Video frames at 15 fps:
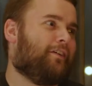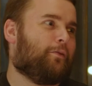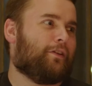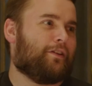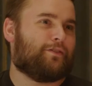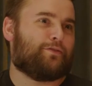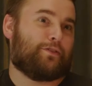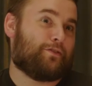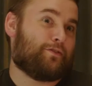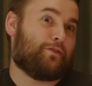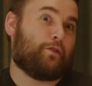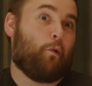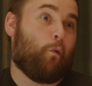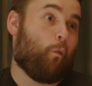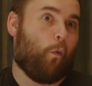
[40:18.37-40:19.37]
I mean, he sits in
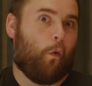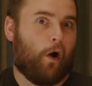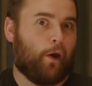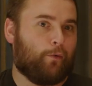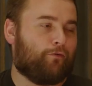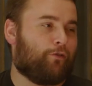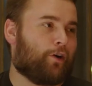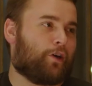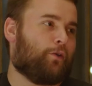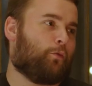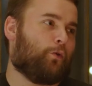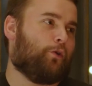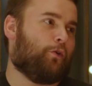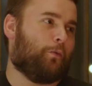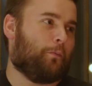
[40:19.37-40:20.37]
that one fucking
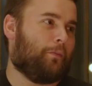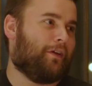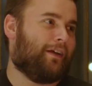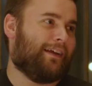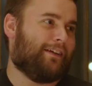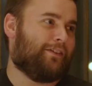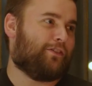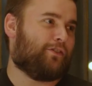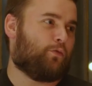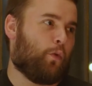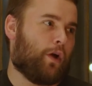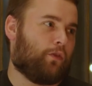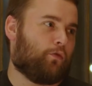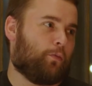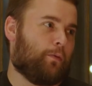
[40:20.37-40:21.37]
room and just
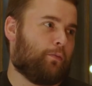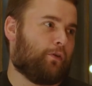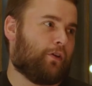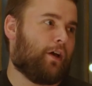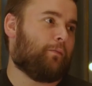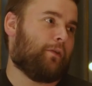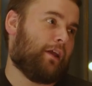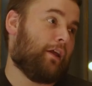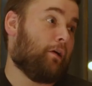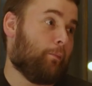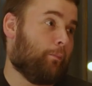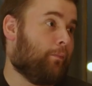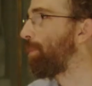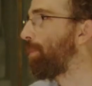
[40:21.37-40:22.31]
waits for people to come to him.